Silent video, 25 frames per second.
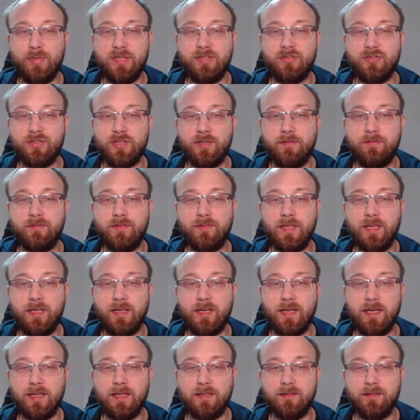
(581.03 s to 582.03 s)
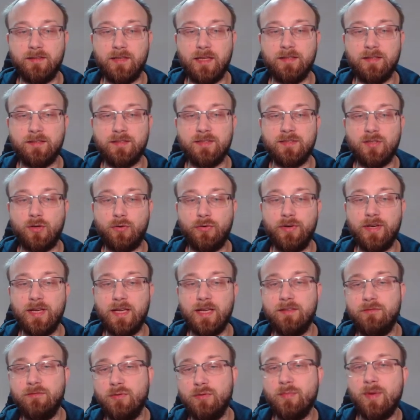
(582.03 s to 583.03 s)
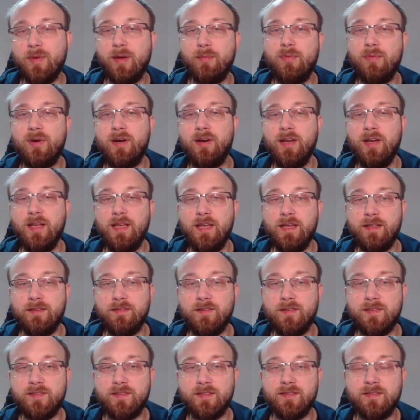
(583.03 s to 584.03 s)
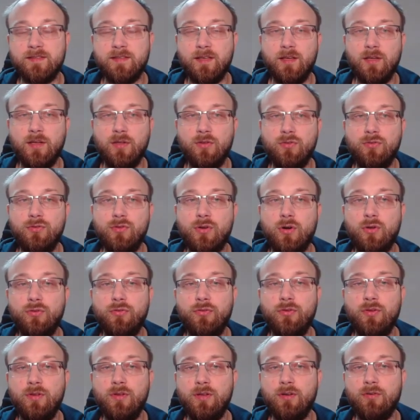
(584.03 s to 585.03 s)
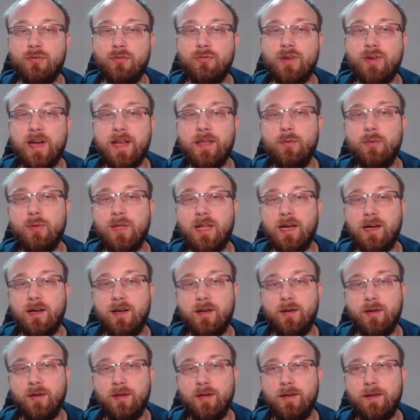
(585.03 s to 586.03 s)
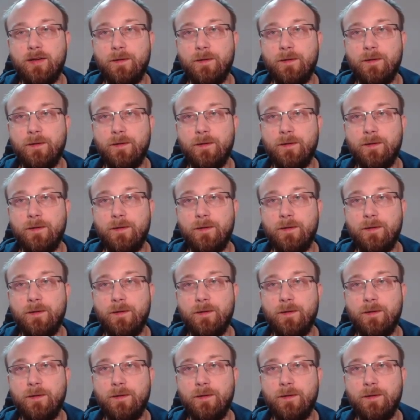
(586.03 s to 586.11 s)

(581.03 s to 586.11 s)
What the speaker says: bit shifting, and XORing. And remember, this is not regular